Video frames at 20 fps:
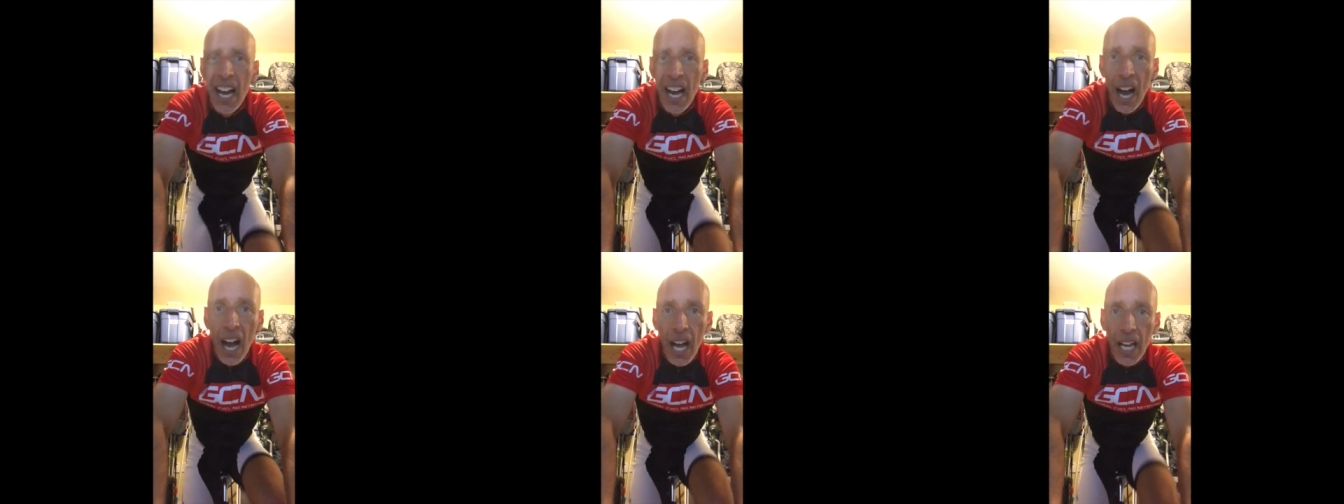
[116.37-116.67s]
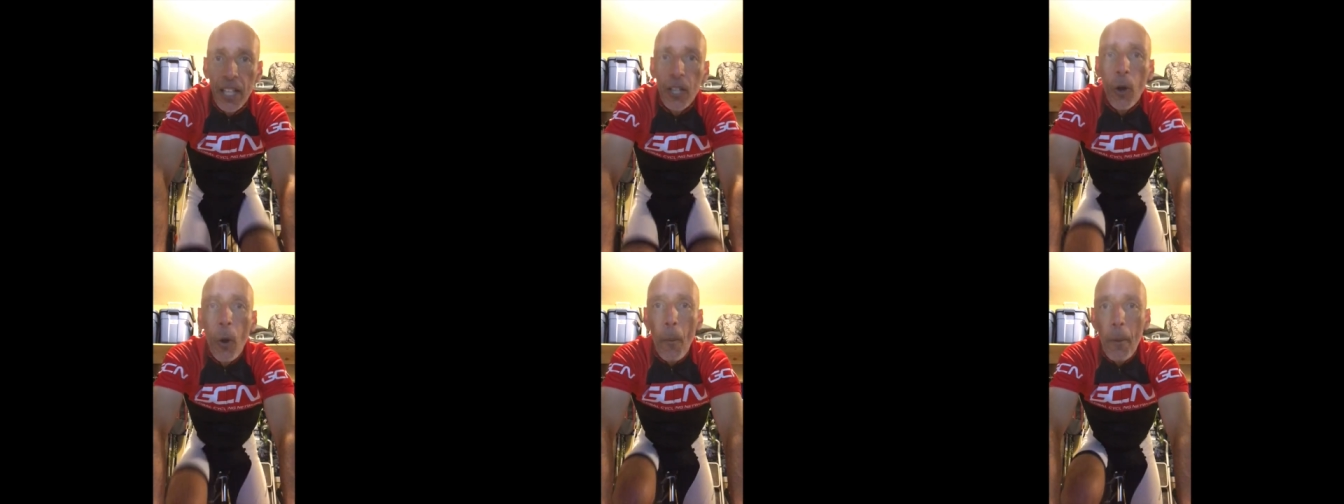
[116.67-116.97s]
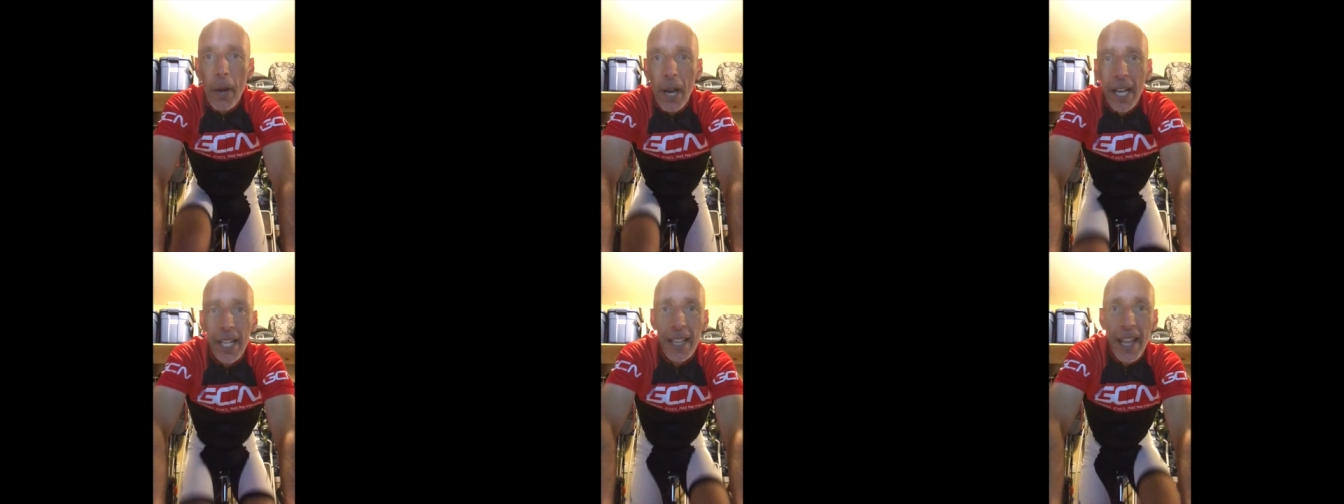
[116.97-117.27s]
I'll
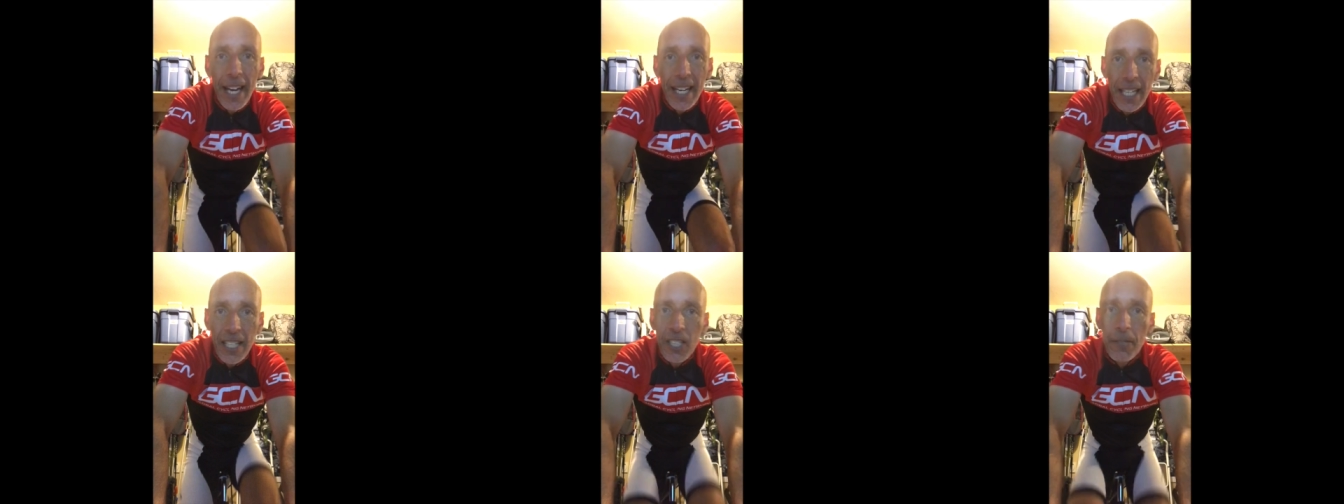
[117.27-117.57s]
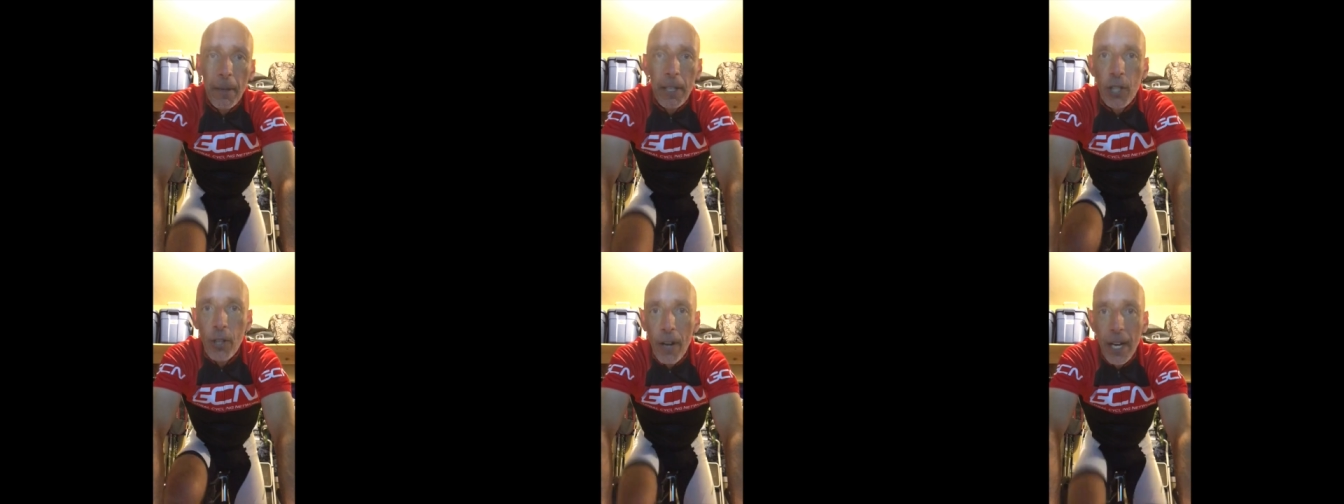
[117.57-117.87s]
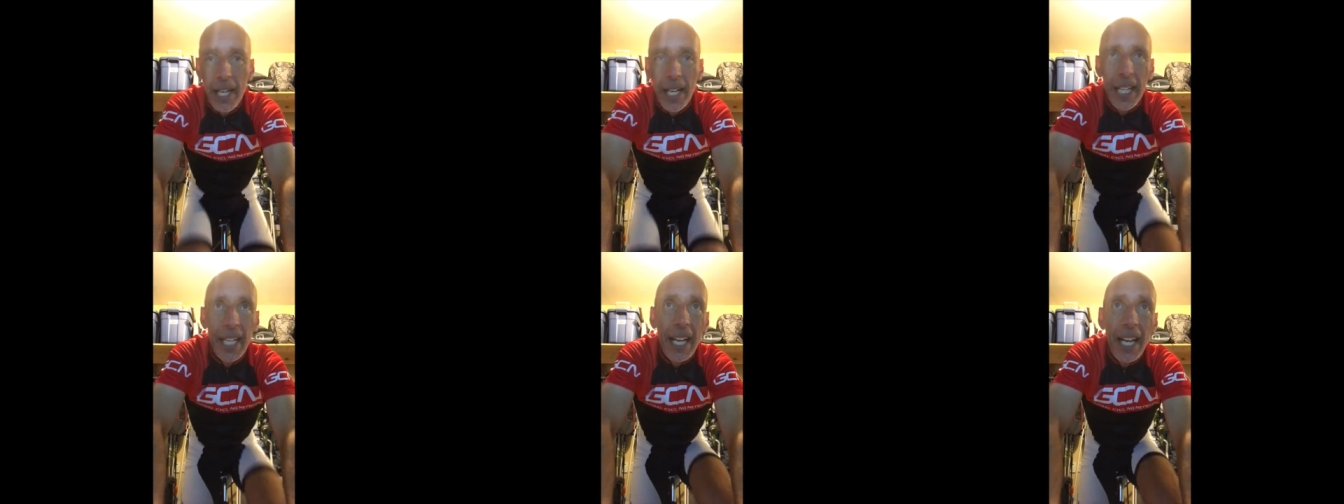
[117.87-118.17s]
incorporate that into my
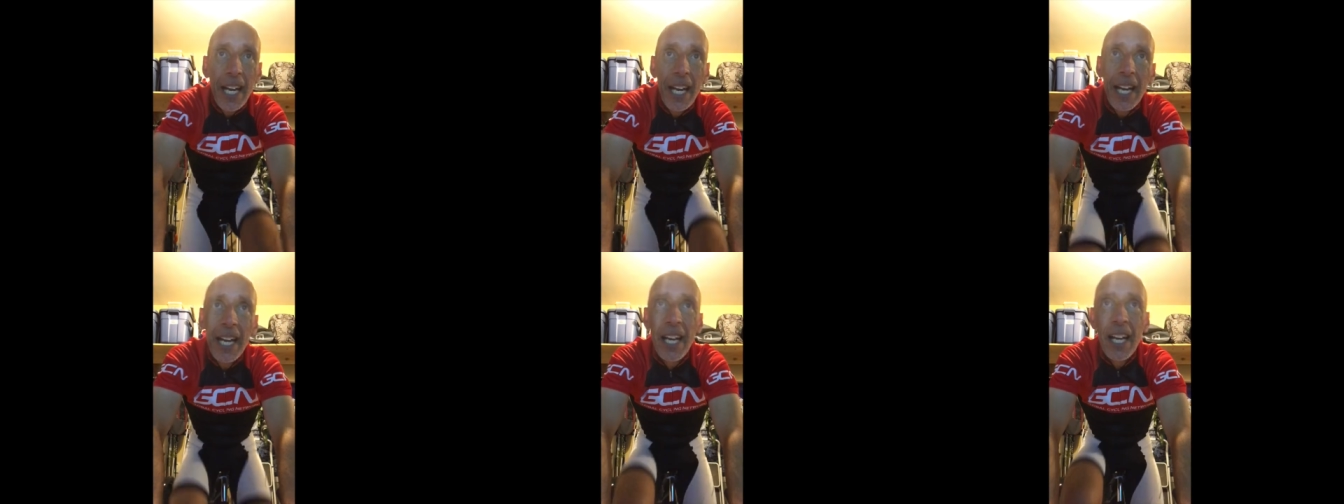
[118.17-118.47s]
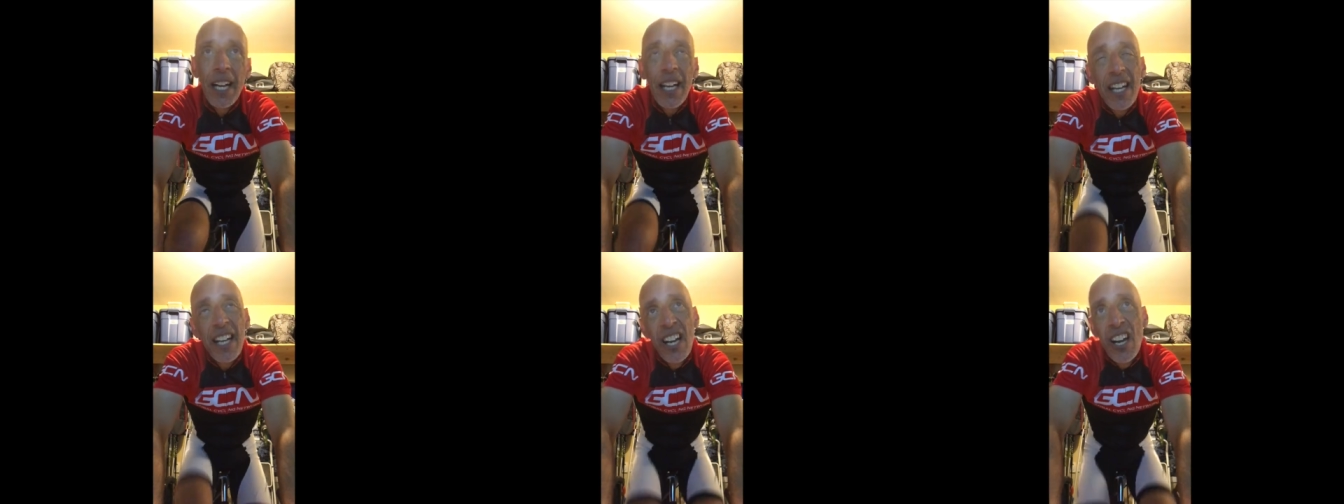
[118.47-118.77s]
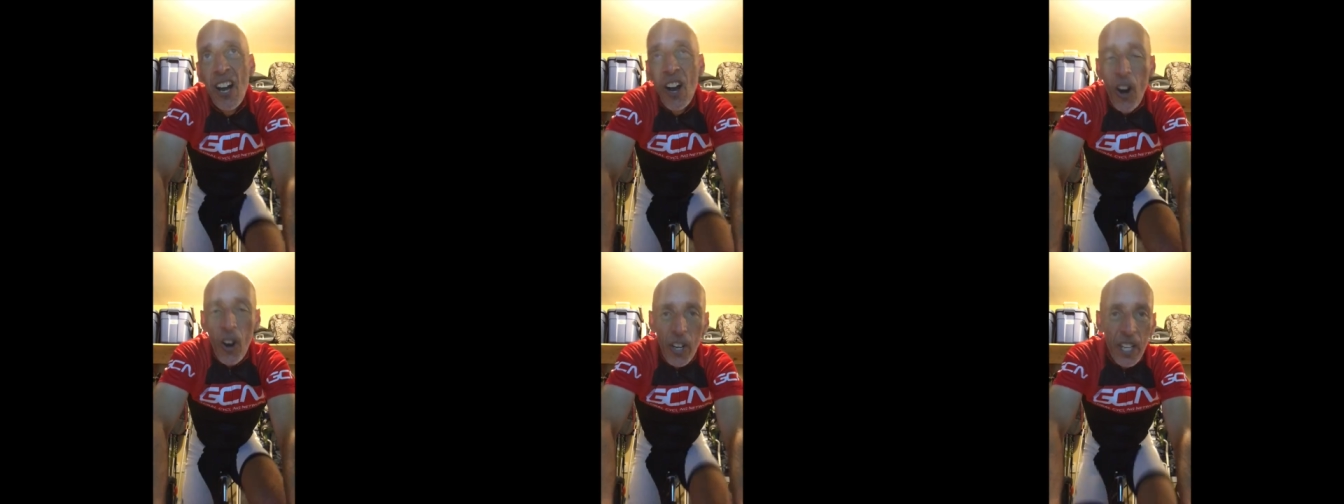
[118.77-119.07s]
training on